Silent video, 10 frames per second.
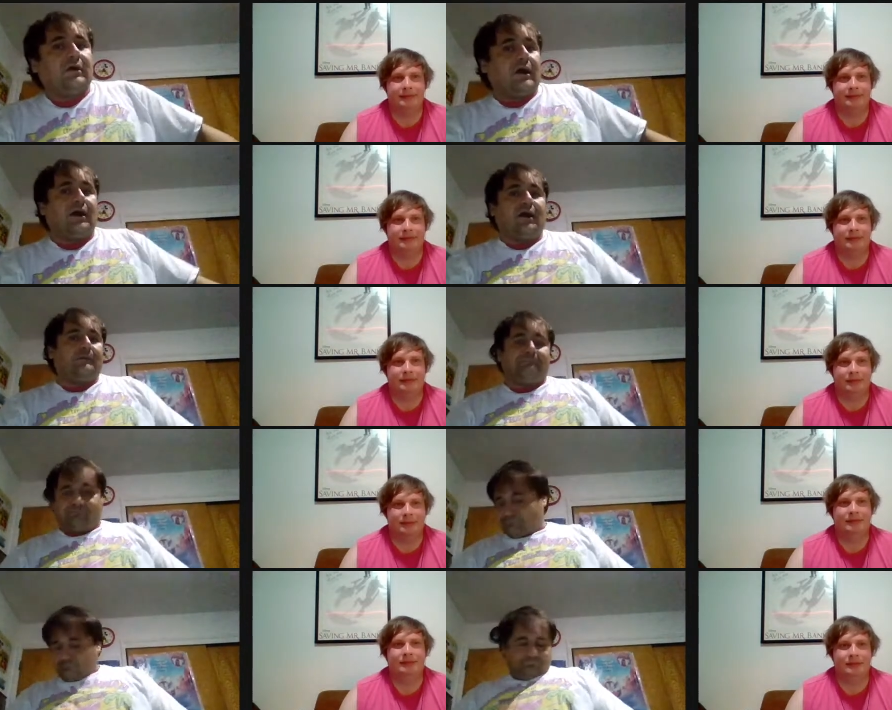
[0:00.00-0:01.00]
Speaker 1: Um,
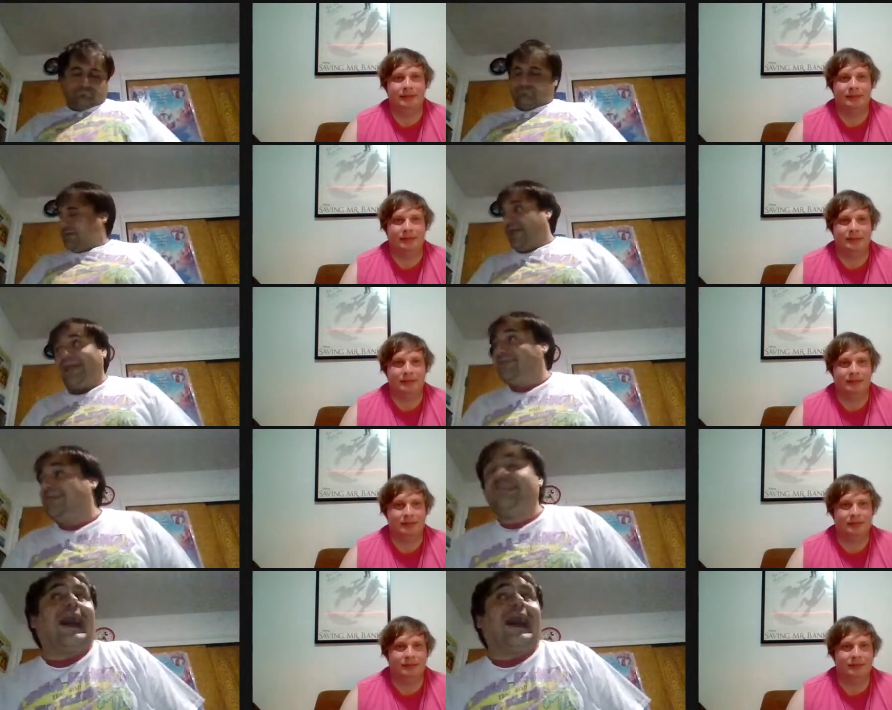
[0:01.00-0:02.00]

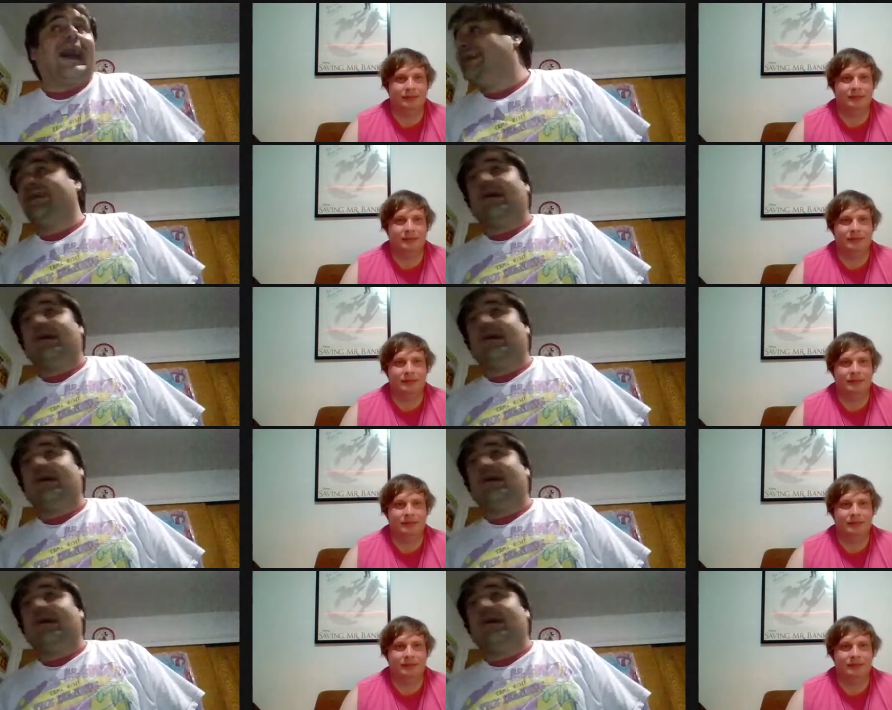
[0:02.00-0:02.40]
Indy tying in